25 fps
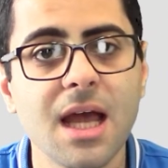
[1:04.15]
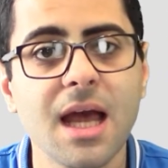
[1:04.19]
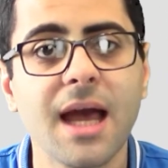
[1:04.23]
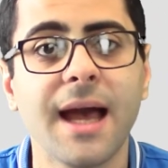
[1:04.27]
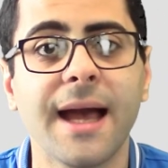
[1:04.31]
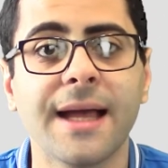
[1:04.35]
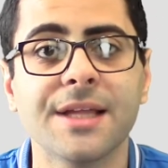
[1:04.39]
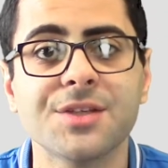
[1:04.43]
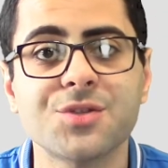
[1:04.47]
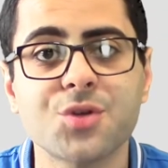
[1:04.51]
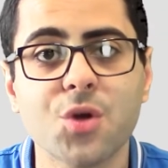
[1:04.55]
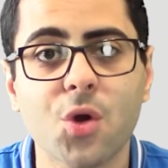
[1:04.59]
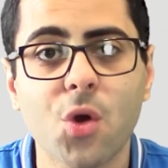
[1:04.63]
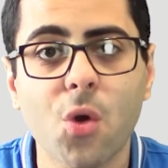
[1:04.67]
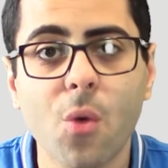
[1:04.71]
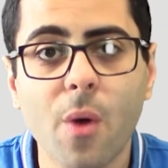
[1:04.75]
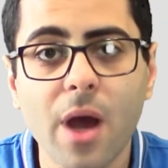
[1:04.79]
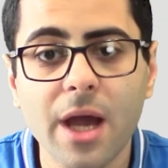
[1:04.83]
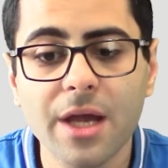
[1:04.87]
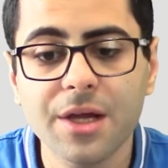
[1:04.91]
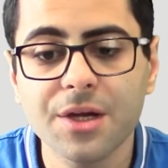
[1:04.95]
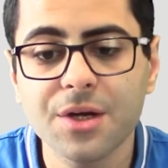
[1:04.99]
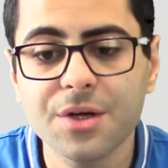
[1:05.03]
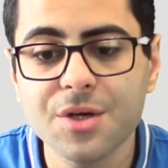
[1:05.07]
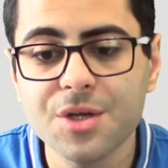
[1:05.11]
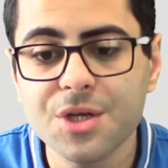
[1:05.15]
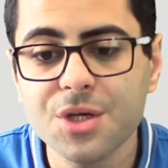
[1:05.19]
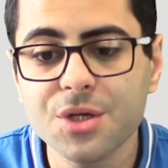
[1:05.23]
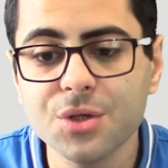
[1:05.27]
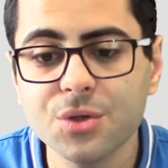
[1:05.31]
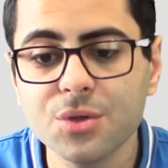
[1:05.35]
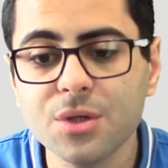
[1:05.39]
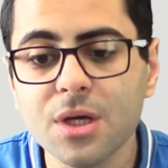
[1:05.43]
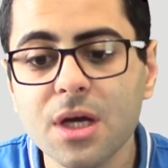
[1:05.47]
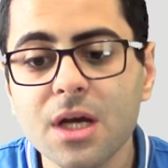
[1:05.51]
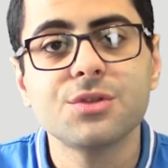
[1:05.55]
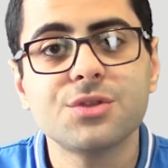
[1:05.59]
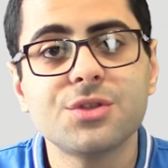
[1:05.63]
and require
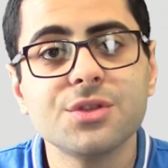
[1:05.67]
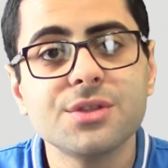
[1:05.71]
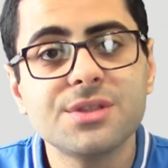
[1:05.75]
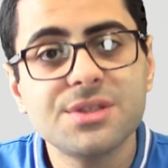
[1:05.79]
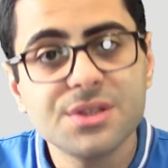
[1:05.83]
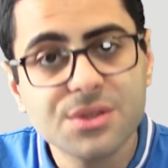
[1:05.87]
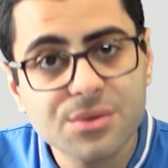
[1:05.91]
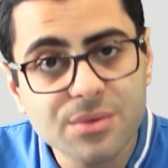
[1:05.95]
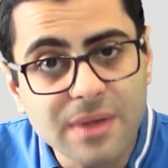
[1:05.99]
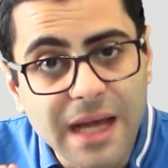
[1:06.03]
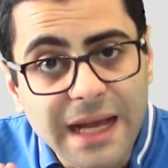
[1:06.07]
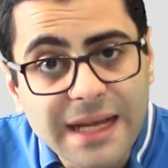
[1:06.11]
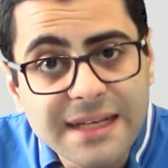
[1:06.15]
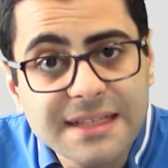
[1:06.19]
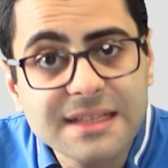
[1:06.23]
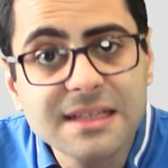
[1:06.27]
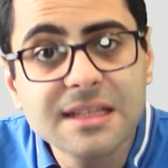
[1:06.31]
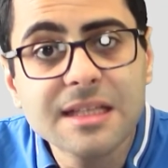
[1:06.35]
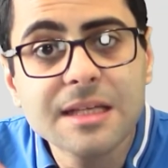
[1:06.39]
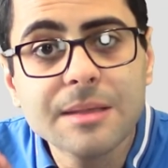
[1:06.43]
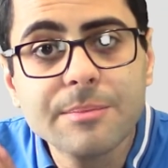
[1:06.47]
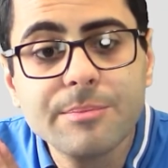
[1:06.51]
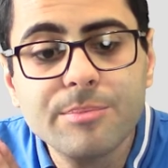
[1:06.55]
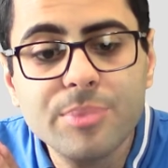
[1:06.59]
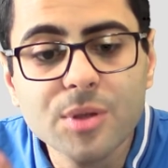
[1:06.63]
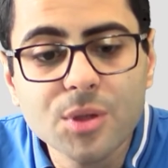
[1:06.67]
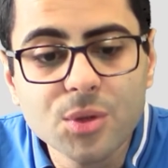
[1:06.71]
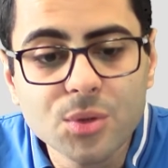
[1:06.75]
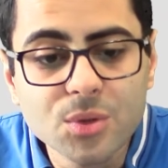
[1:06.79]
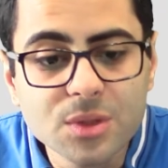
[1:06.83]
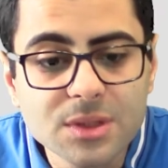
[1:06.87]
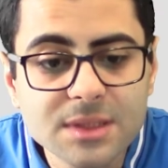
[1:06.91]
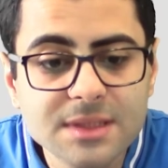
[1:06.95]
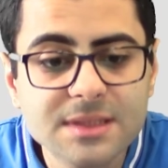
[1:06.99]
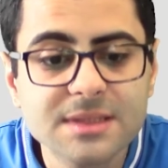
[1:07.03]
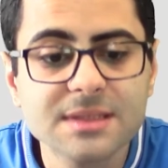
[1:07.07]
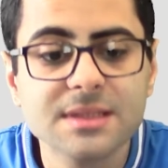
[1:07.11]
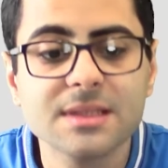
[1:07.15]
you to directly
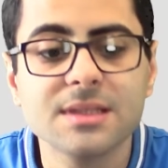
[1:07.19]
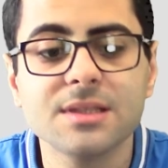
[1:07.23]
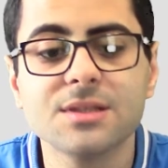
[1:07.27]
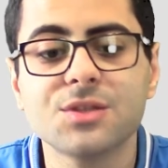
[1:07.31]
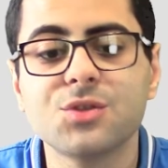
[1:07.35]
boot